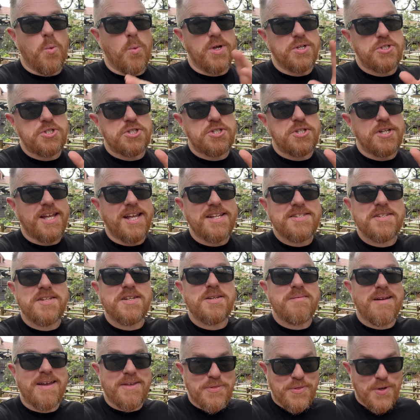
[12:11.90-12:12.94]
Which gets into
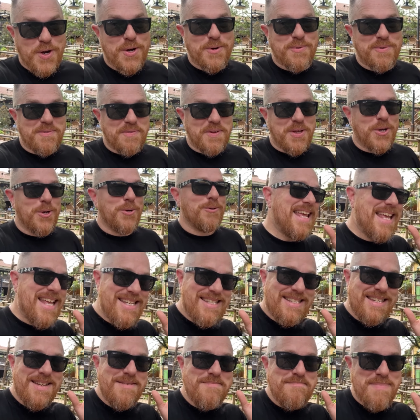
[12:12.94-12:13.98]
my third review.
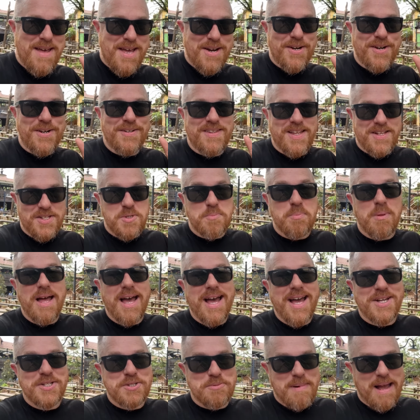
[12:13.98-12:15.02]
Is it better than
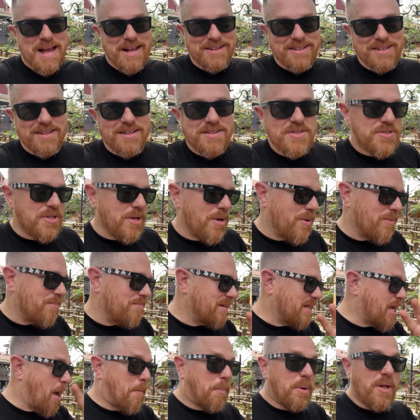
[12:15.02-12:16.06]
Splash Mountain? So
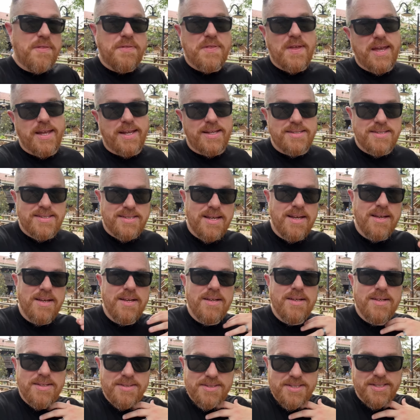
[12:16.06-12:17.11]
a couple of things
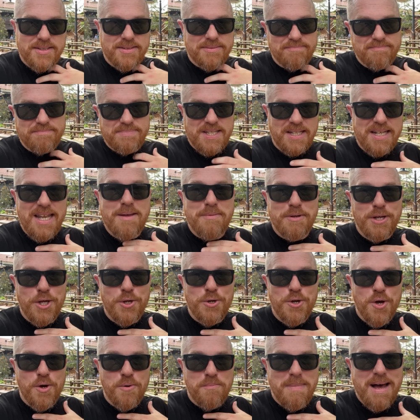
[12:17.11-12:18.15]
to let you
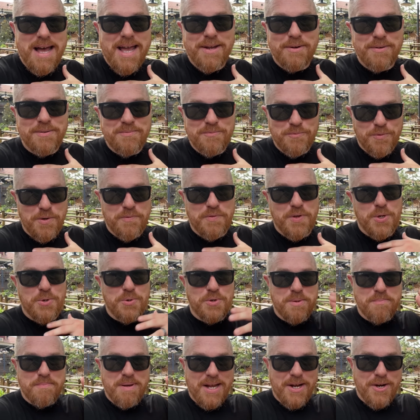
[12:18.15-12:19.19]
know my review
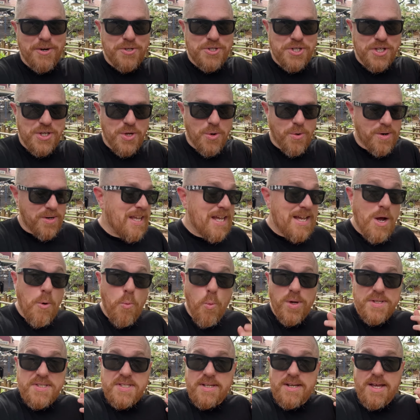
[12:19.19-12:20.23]
compared to yours.
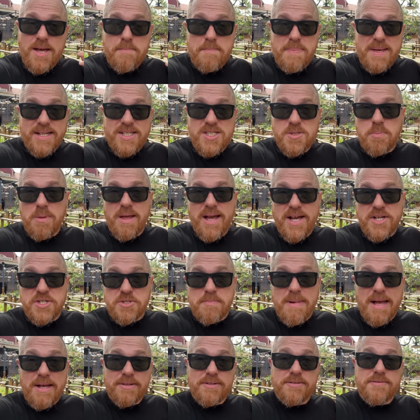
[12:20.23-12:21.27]
Wasn't a big Splash
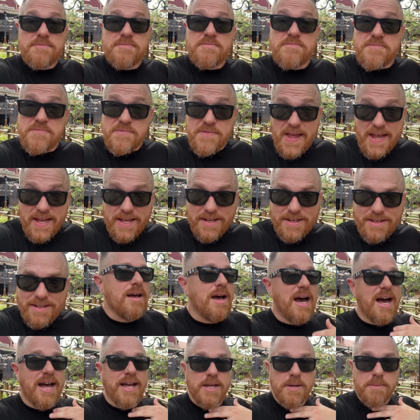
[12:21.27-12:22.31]
Mountain fan.
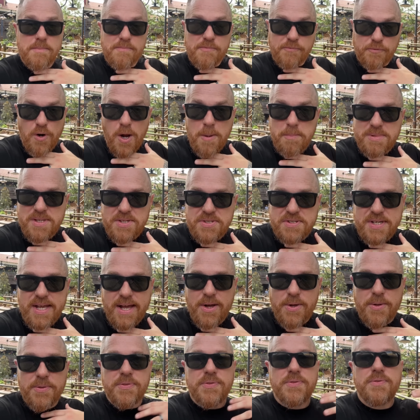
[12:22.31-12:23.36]
I am from the
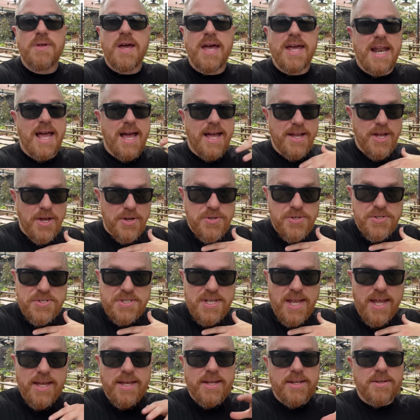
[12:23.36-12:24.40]
South, and I
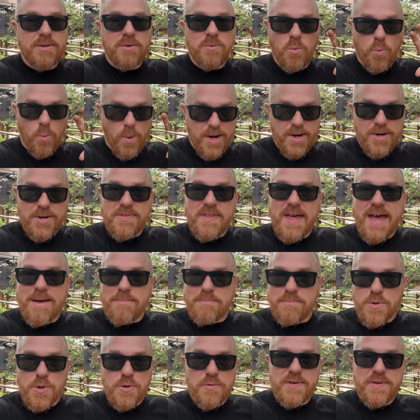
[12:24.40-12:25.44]
understand where that
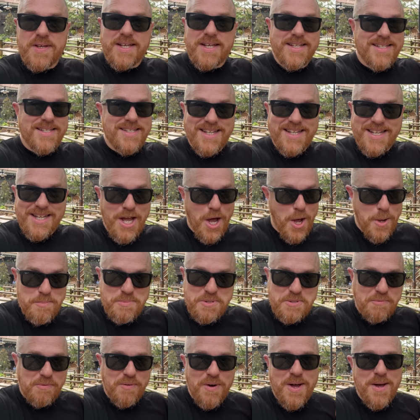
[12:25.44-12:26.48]
movie comes
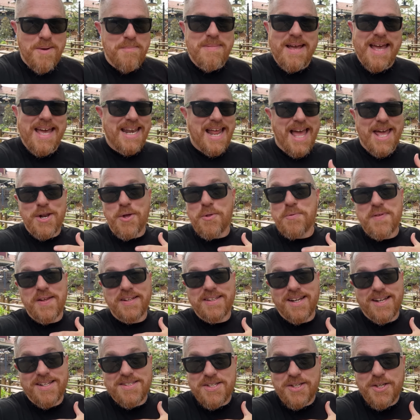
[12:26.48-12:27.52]
from, and I don't think
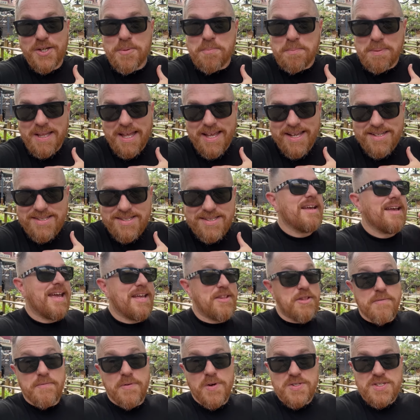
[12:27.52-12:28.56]
that it's a good place. And
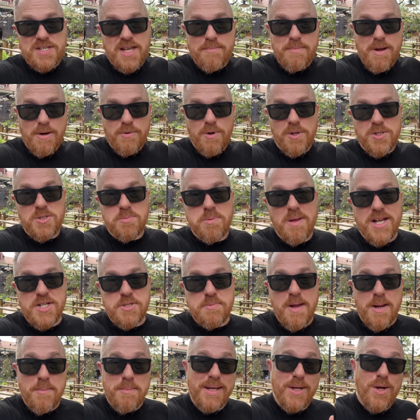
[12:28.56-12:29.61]
the first time I rode Splash
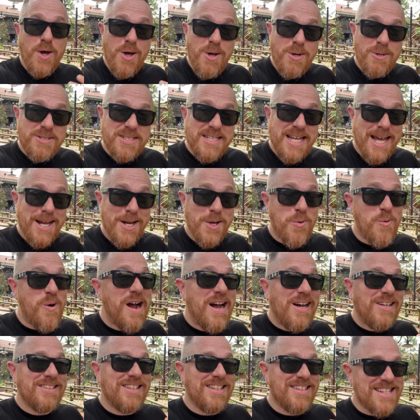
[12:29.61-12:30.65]
Mountain, I'm like, oh, it's kind of
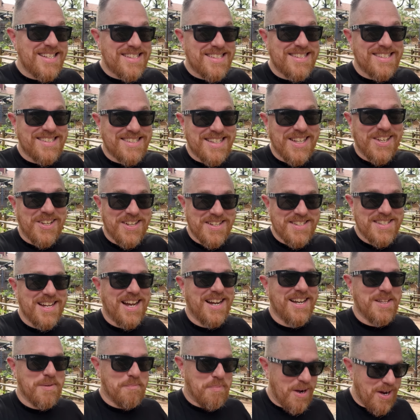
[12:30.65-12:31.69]
wild that this is still inside
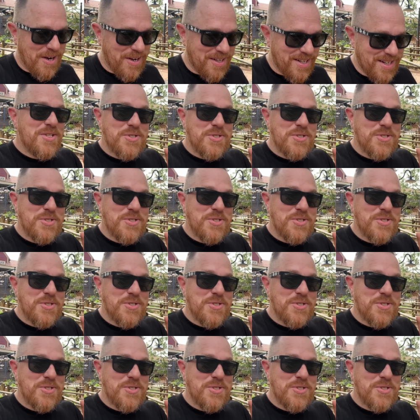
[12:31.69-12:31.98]
of the park.